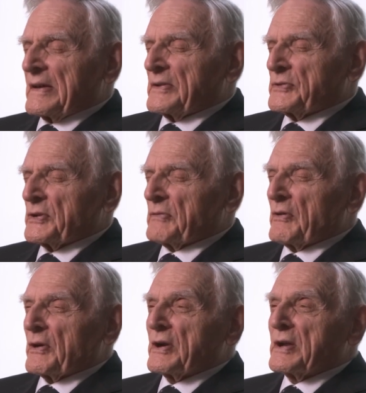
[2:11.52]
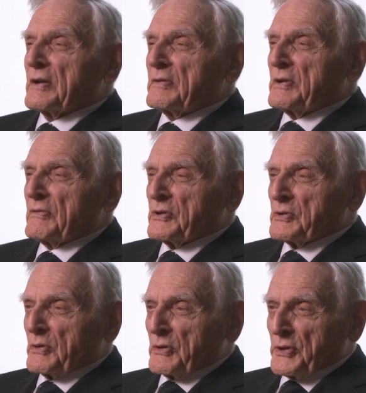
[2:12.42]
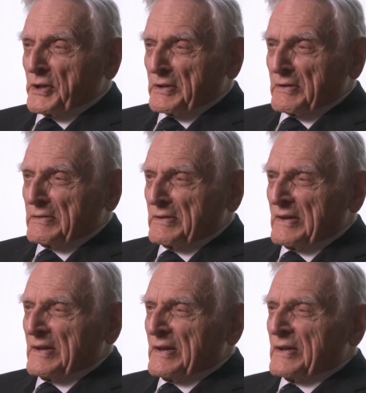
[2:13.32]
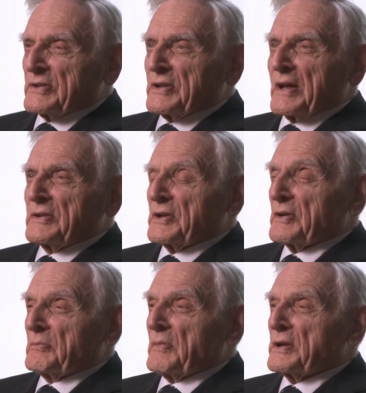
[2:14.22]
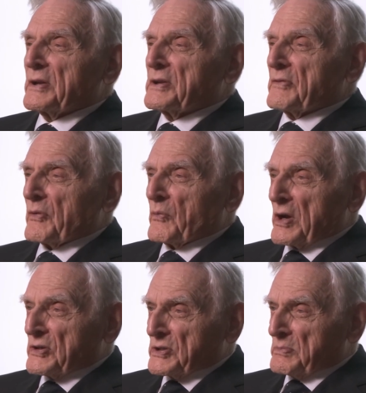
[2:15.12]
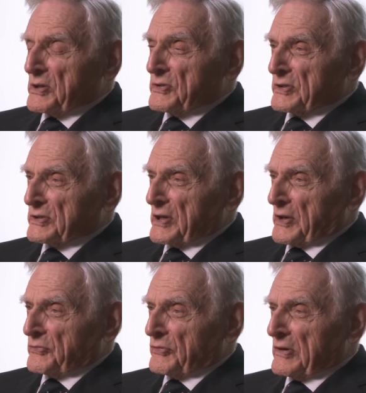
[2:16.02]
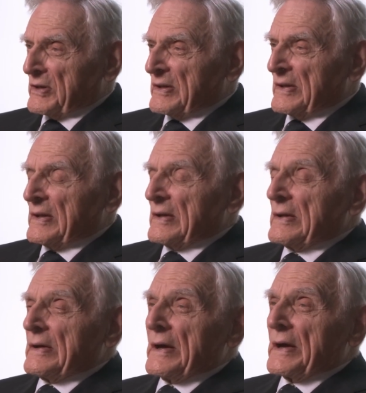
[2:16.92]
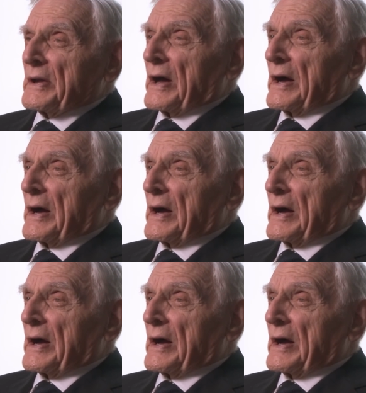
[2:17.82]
It's a very individual thing, and there are many different ways to be successful. And